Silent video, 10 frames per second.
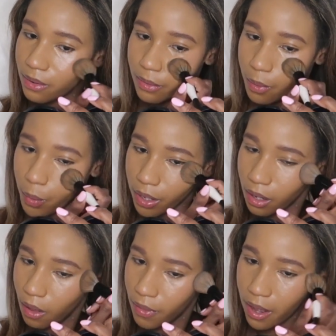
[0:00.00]
we're
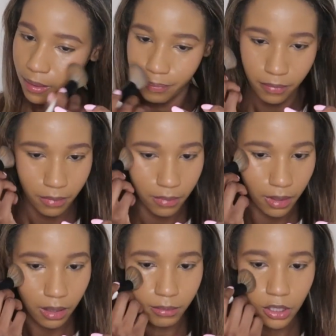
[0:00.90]
working on that.
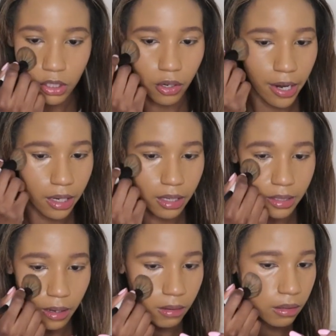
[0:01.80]
And I'm just dragging it
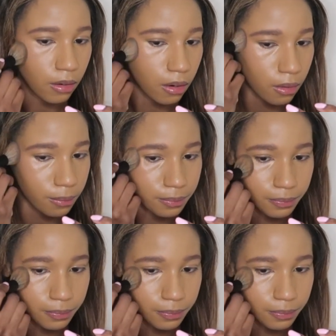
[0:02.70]
down a little.